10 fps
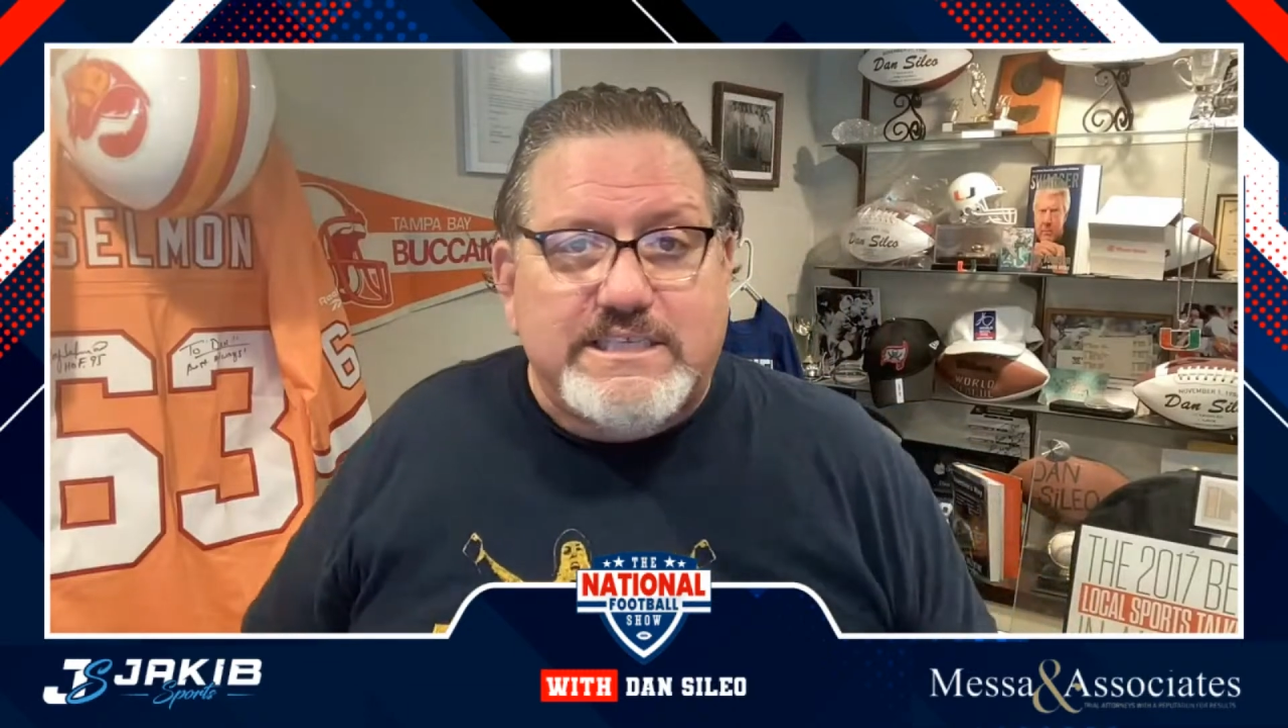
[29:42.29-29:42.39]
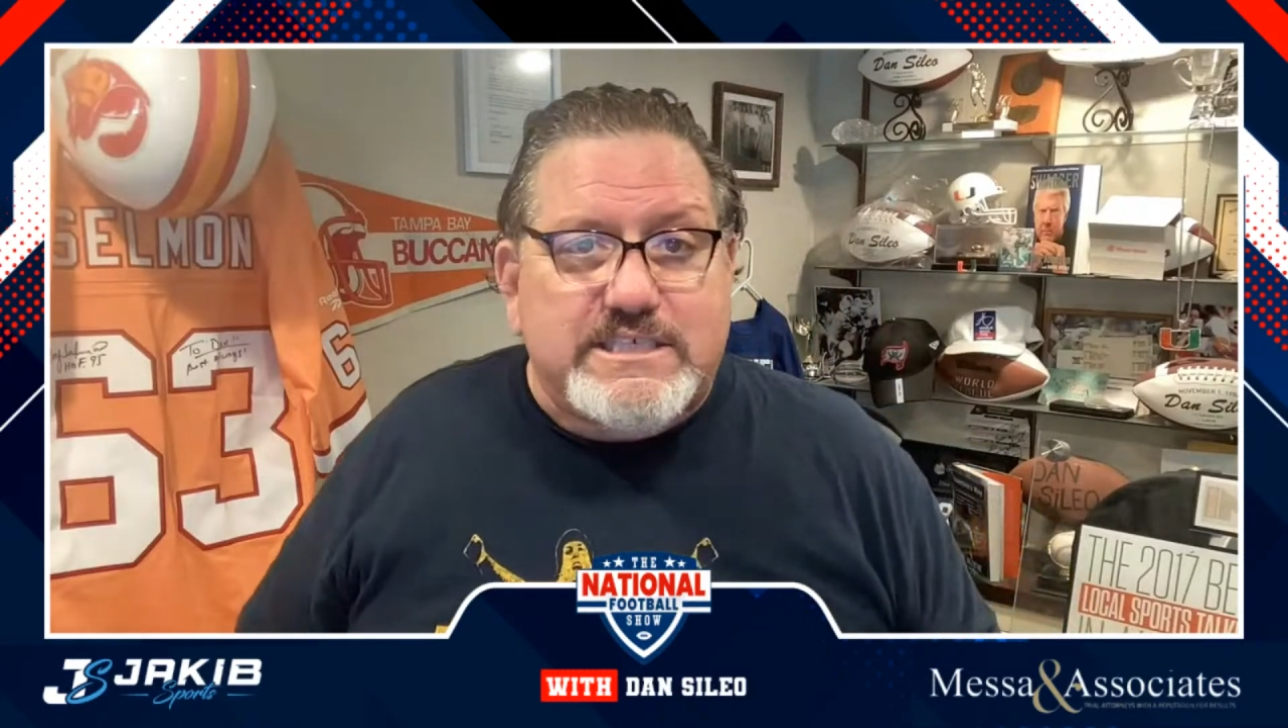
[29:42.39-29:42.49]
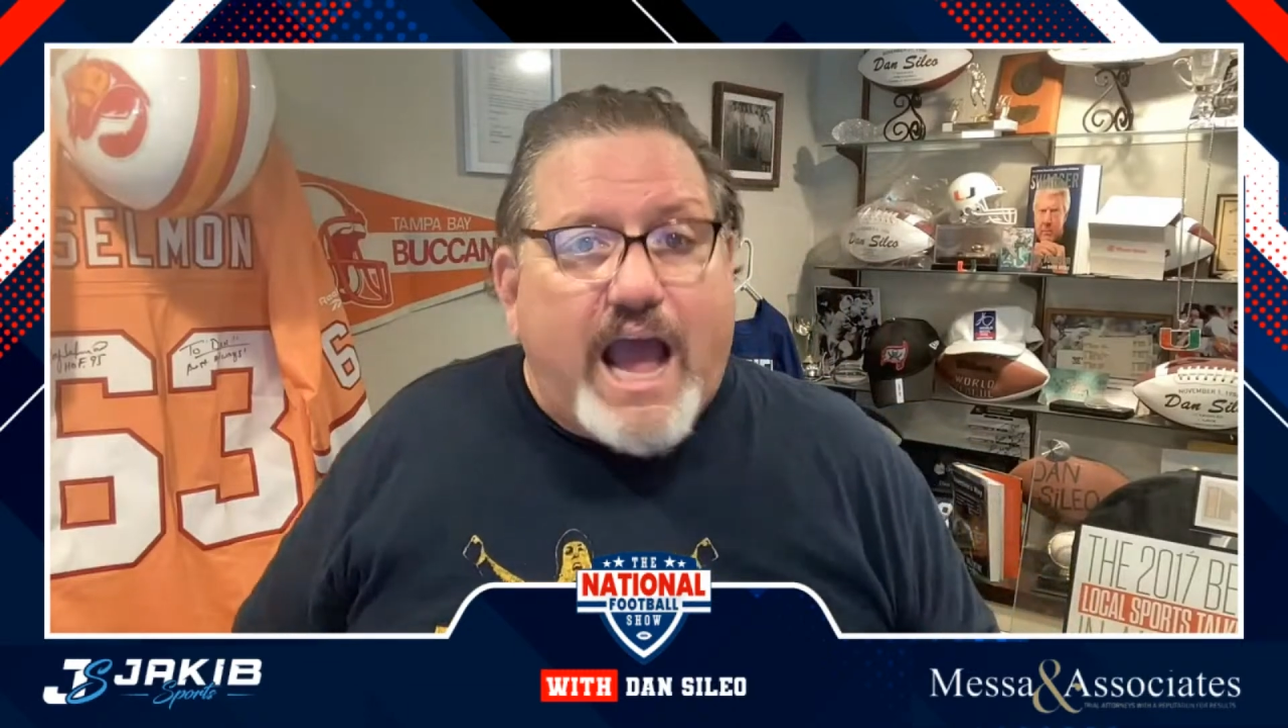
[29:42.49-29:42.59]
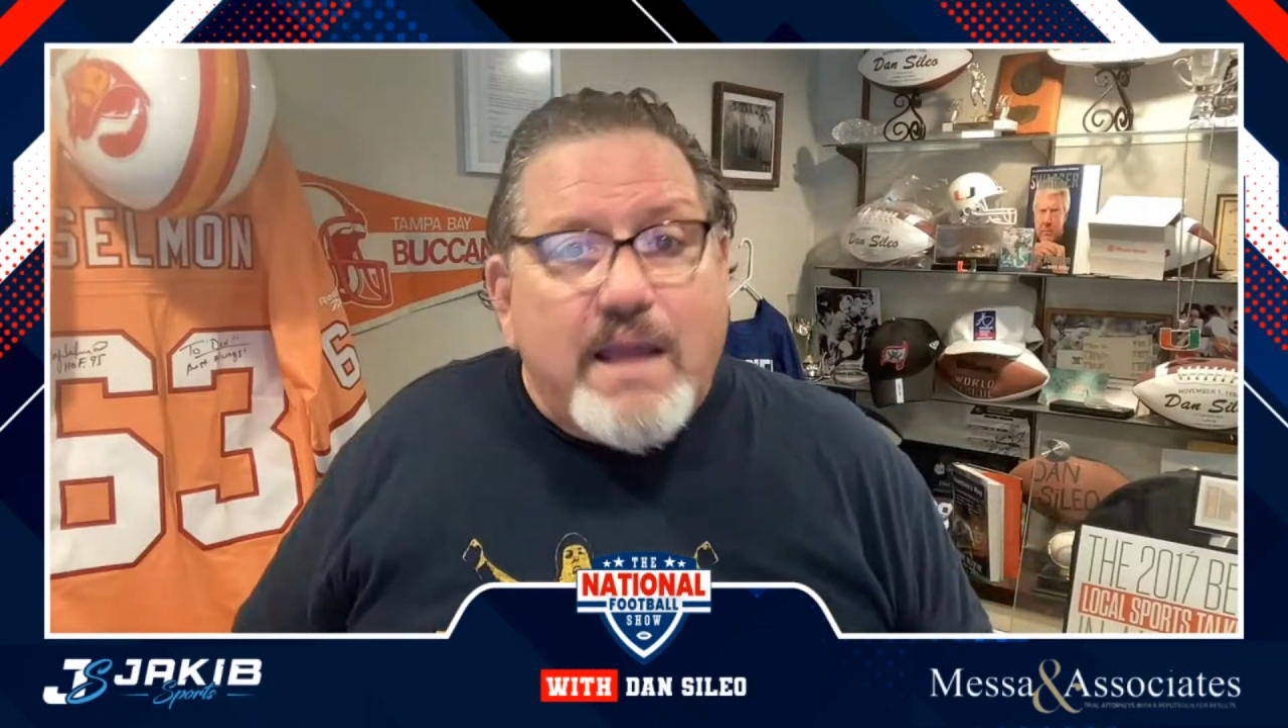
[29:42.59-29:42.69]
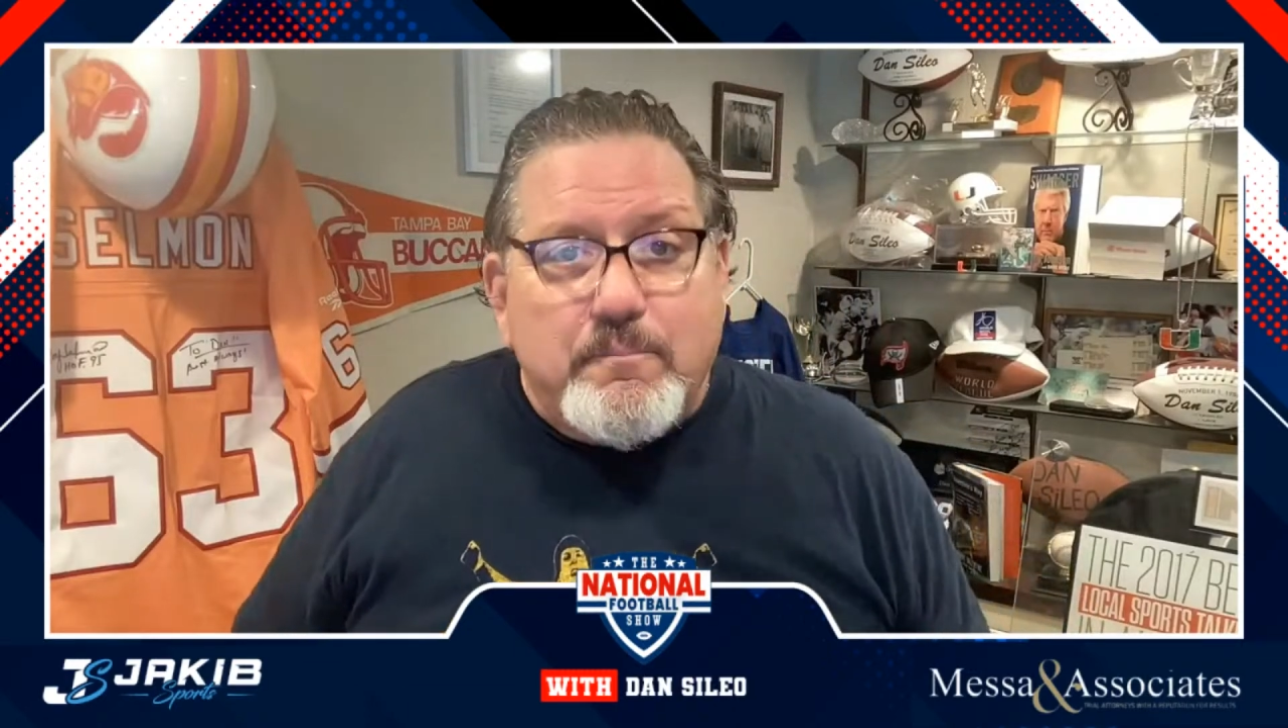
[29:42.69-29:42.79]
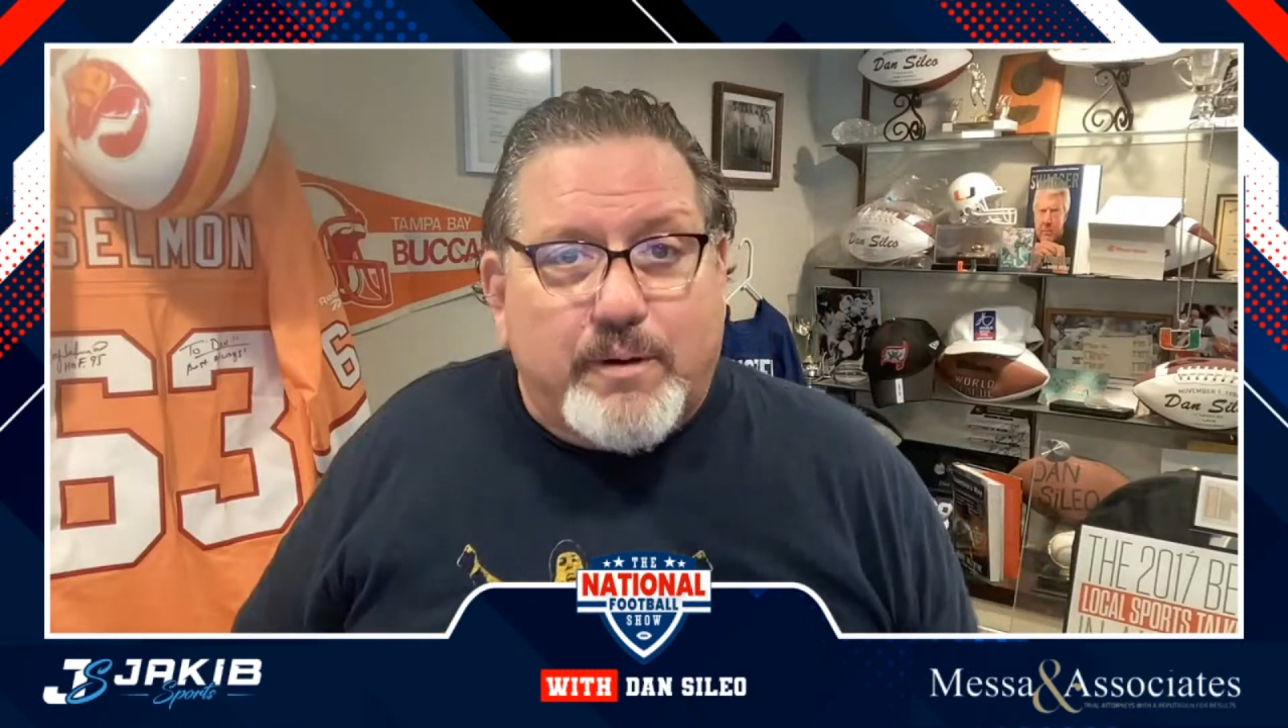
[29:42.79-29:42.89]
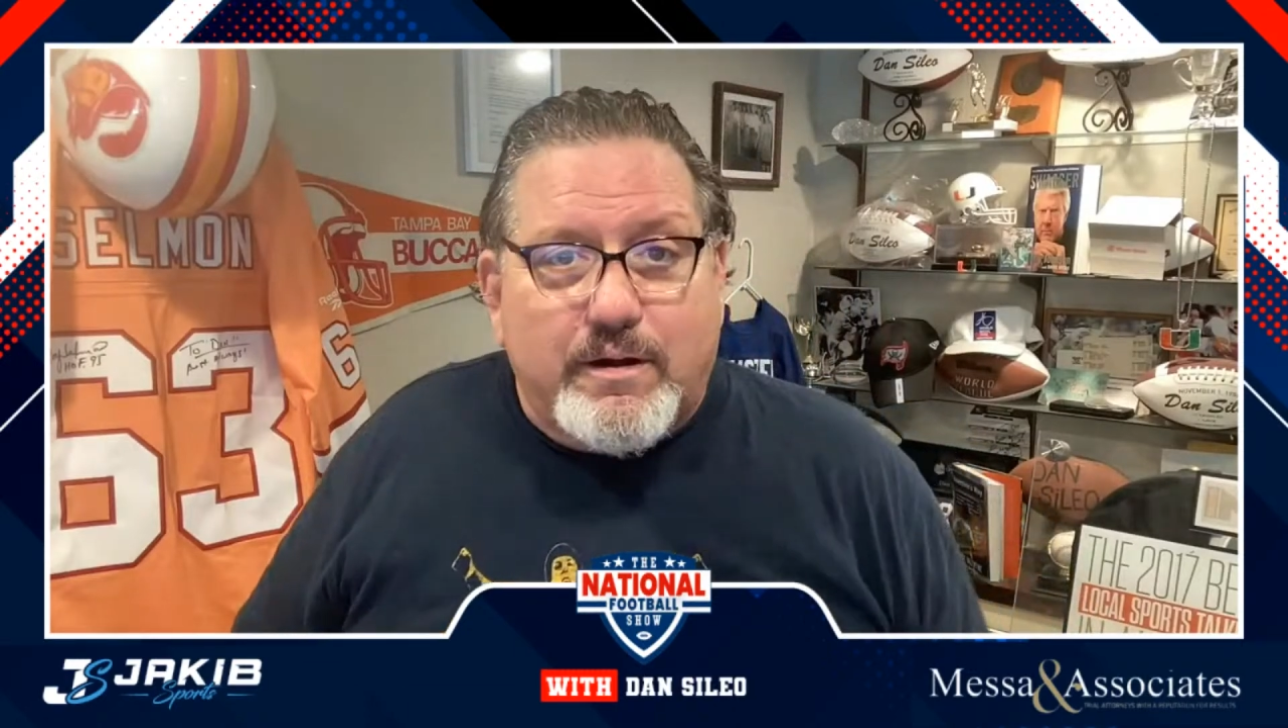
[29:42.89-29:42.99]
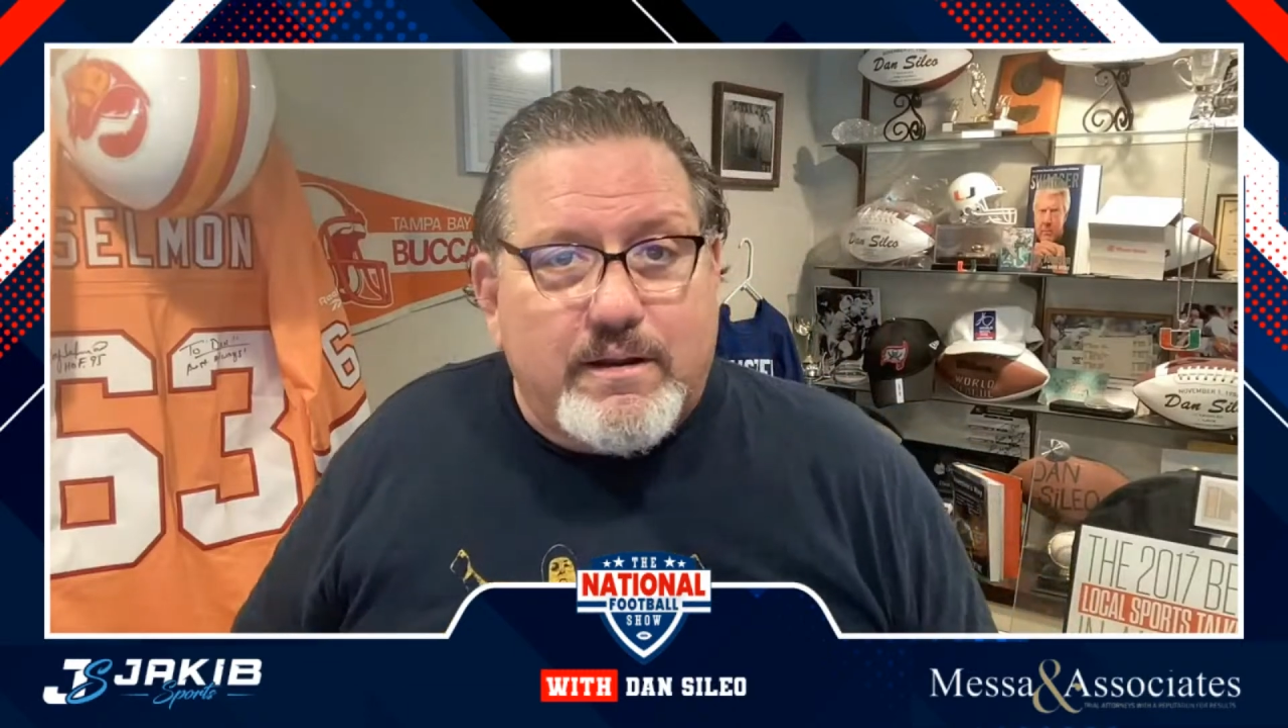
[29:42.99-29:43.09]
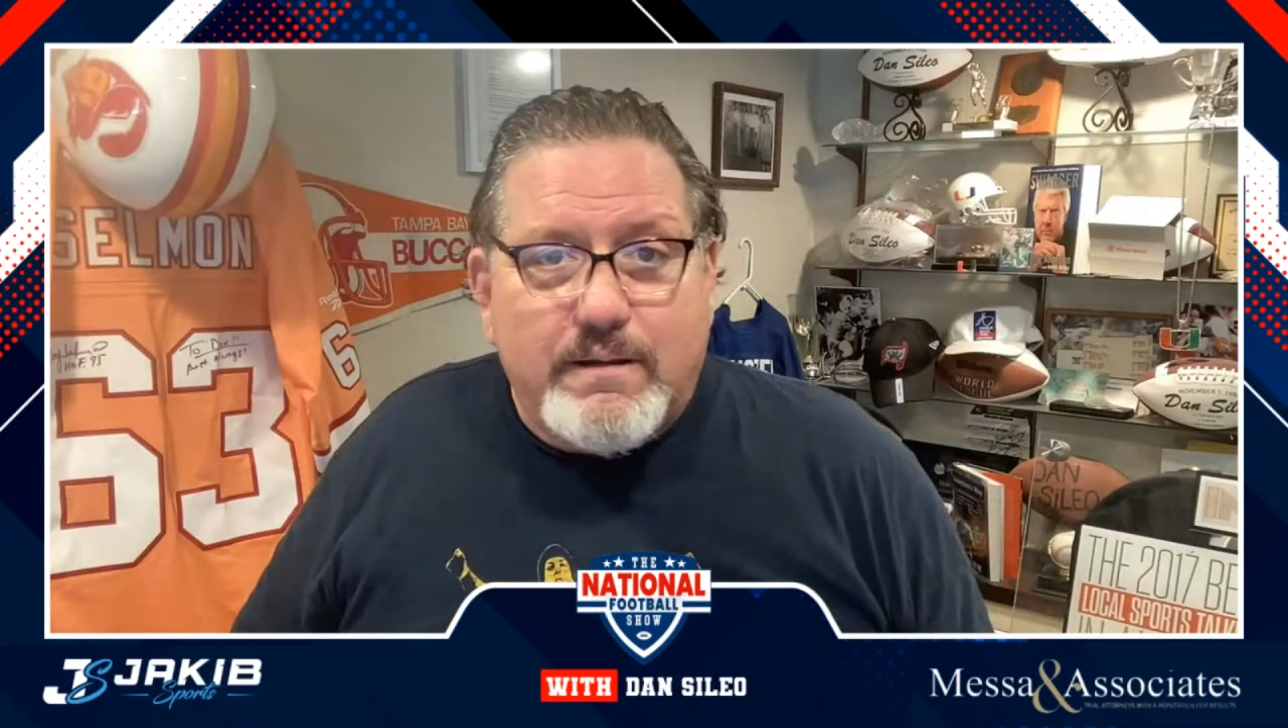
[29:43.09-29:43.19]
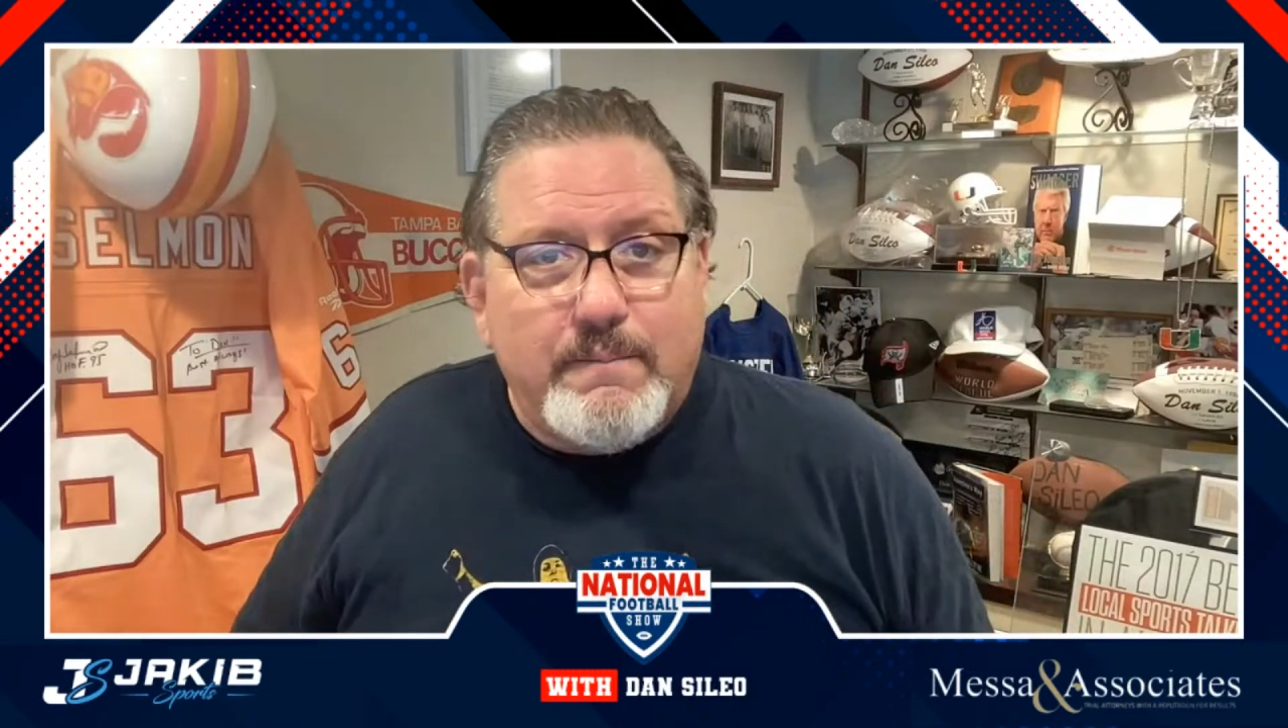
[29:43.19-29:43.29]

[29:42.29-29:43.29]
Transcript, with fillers: Steinberg,